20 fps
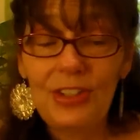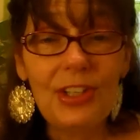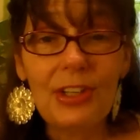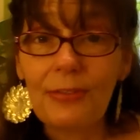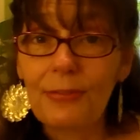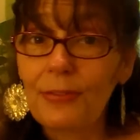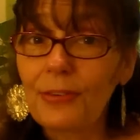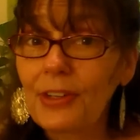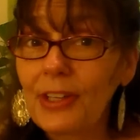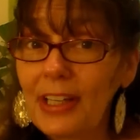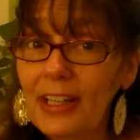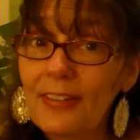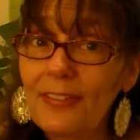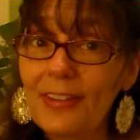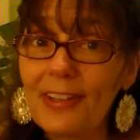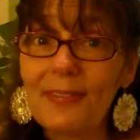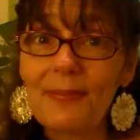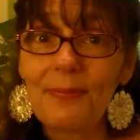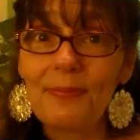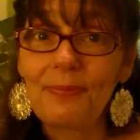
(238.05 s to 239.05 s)
didn't forgive
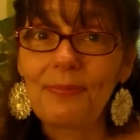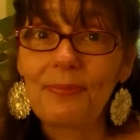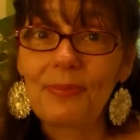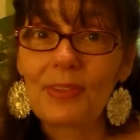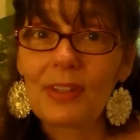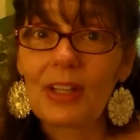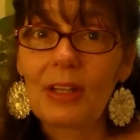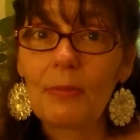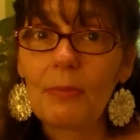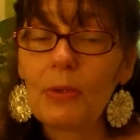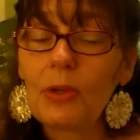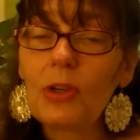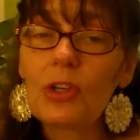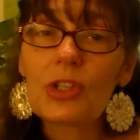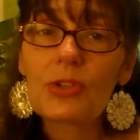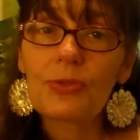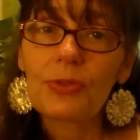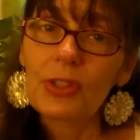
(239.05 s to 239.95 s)
it, because